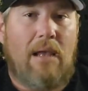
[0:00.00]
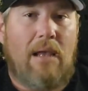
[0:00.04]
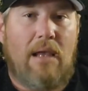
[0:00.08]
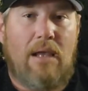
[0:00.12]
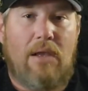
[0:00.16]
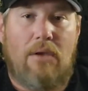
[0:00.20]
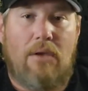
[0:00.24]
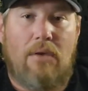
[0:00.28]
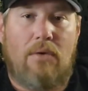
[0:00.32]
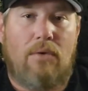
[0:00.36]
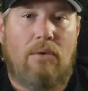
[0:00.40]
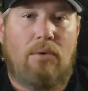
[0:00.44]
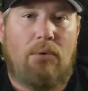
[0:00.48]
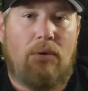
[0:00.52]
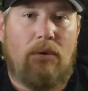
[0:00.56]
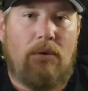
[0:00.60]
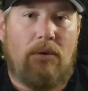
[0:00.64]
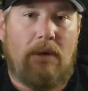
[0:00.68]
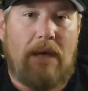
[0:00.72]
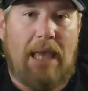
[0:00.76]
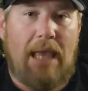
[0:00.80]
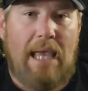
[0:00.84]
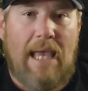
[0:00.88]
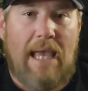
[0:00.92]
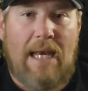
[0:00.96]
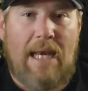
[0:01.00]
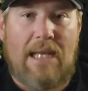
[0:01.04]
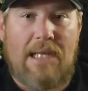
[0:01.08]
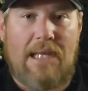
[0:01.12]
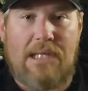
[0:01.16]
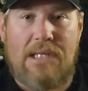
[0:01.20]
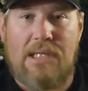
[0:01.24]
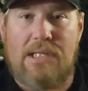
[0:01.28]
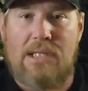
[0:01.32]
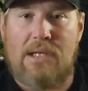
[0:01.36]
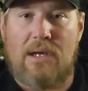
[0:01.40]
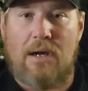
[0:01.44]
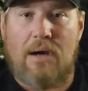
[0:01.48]
and you can't
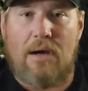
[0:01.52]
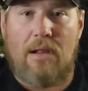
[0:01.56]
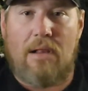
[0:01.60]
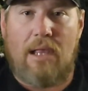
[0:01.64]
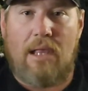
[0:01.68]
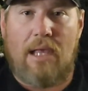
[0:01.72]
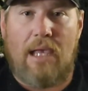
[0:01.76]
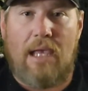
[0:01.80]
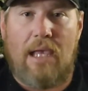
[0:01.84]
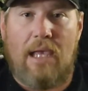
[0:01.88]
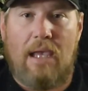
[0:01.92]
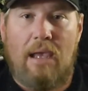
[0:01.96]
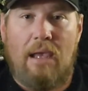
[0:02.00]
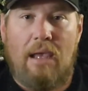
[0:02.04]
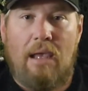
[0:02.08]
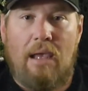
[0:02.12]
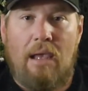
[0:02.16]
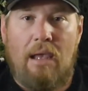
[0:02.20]
necessarily